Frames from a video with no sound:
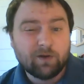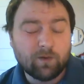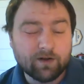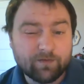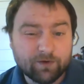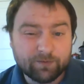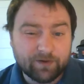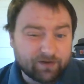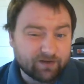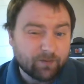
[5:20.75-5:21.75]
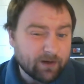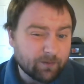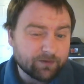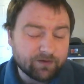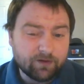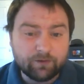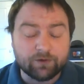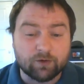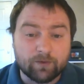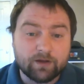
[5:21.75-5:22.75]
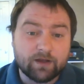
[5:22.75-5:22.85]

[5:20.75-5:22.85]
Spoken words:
one of the first places I went was YouTube,